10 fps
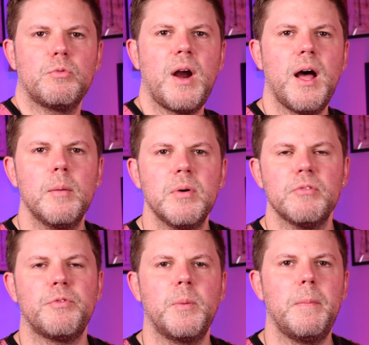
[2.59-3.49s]

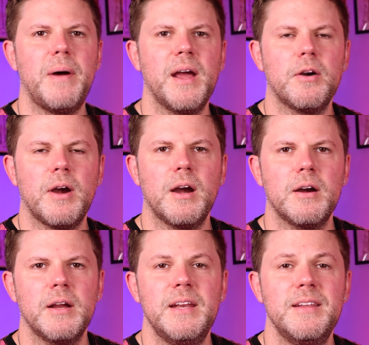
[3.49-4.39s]
Rob from
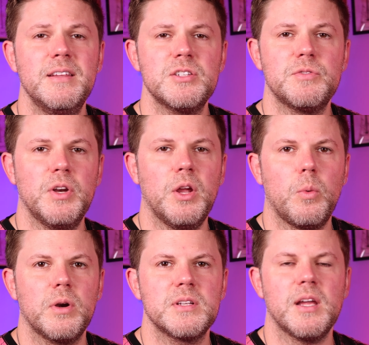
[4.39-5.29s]
AMinorError, and in this video
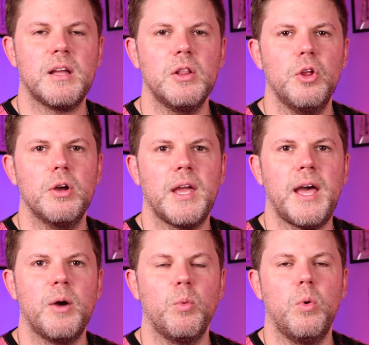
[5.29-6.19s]
we're going to take a look
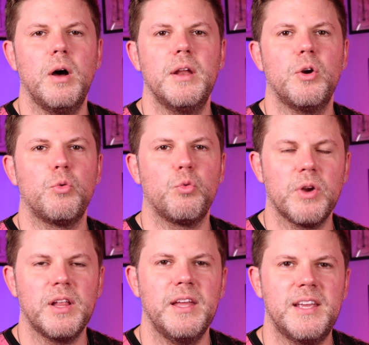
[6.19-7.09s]
at one
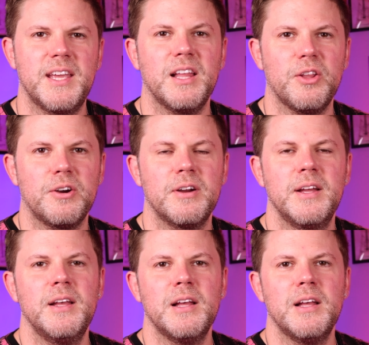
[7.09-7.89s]
really killer